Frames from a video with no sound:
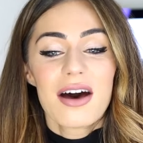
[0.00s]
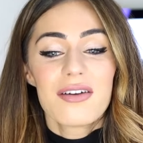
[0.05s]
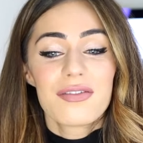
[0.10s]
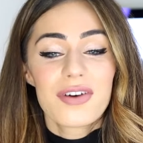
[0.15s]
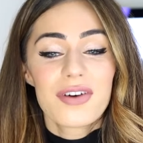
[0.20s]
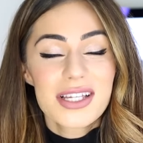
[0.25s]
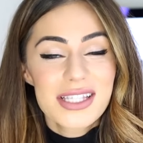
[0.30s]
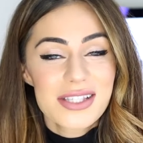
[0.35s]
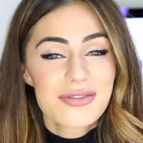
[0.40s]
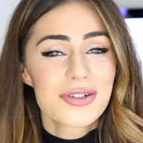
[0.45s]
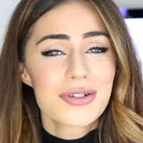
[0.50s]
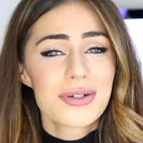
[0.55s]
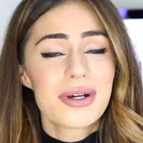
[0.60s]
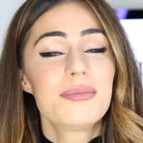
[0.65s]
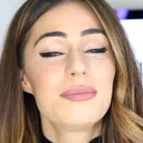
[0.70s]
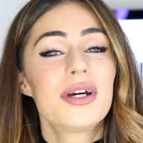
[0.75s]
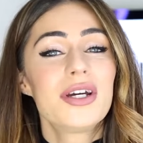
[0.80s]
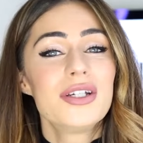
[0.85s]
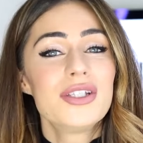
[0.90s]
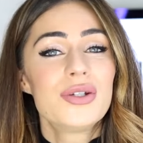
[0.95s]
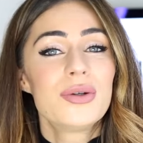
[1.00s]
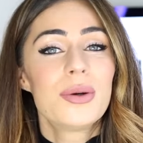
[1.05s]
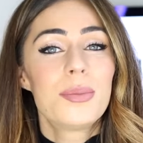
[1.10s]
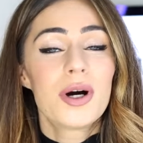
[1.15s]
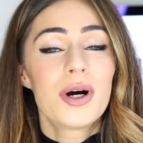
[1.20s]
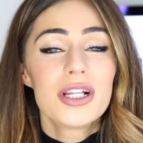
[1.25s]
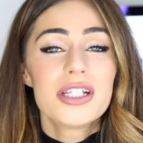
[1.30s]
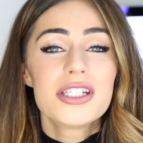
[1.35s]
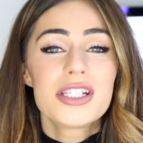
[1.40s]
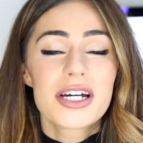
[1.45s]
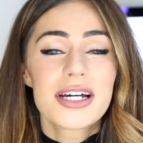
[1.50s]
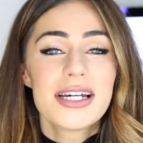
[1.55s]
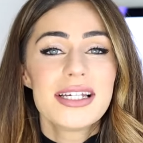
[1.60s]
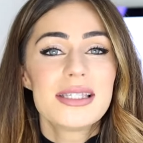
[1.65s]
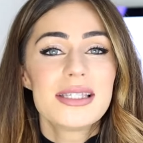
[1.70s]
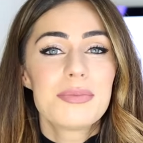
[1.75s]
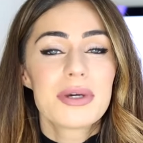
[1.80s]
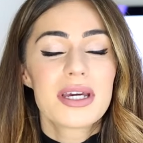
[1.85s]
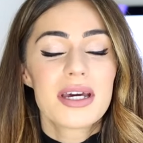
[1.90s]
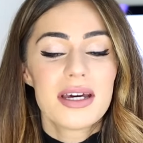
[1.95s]
First of all, I'm going to
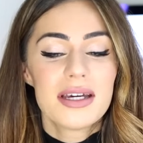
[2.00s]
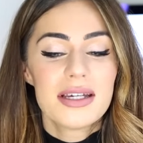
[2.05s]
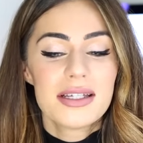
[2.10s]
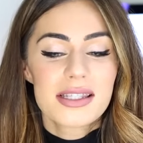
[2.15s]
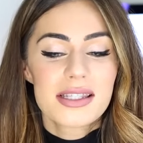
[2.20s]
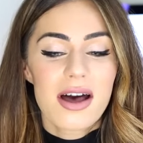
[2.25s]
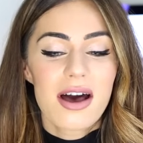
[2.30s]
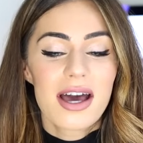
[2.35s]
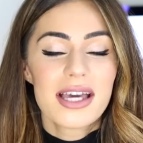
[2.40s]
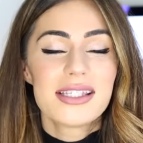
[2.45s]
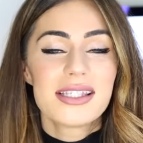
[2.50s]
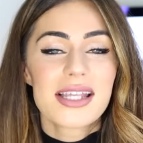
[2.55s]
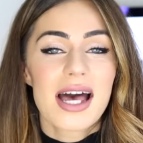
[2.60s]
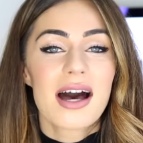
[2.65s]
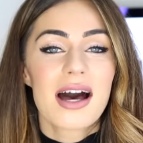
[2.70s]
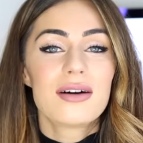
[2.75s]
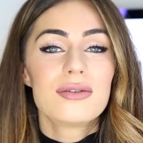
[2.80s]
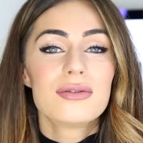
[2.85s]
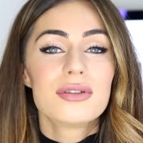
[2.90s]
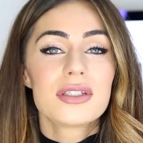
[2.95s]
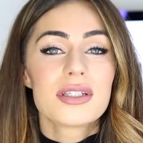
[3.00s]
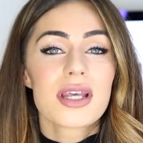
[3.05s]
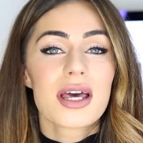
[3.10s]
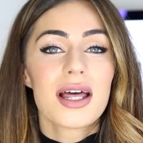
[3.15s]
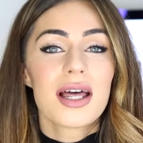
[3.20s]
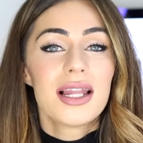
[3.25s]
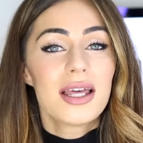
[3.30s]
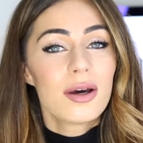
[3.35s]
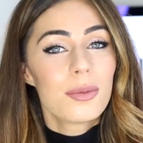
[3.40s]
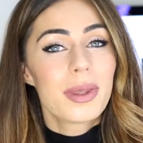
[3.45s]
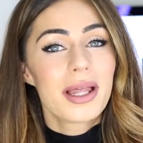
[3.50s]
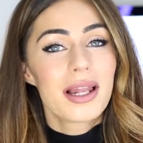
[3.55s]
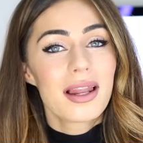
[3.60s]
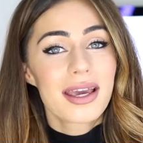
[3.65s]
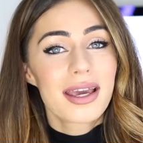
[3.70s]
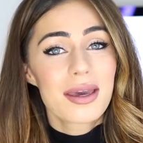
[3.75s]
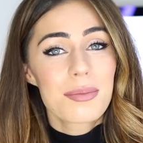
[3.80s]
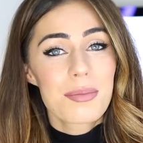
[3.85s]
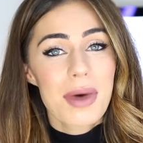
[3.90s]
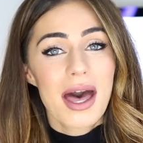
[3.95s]
apologise because I sound a little bit
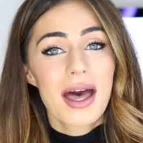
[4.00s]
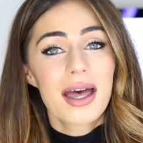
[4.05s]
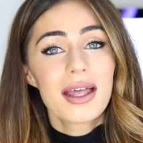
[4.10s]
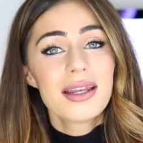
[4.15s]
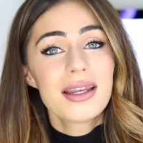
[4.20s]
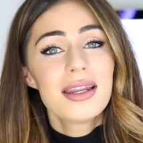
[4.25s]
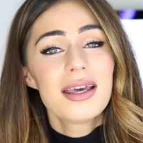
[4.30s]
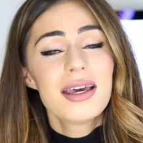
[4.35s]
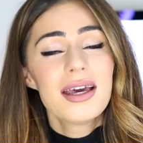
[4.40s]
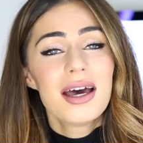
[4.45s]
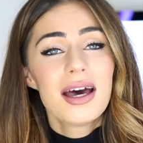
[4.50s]
like a man.